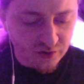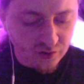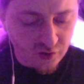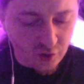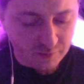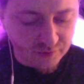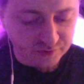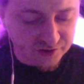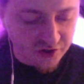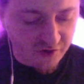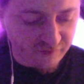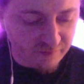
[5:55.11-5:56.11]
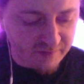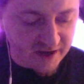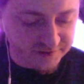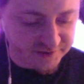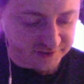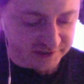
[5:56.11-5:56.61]
almost
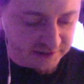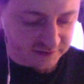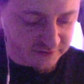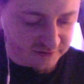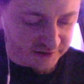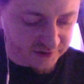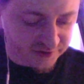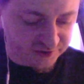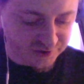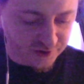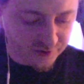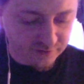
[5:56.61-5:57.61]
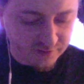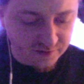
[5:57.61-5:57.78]
overbalancing in the snow.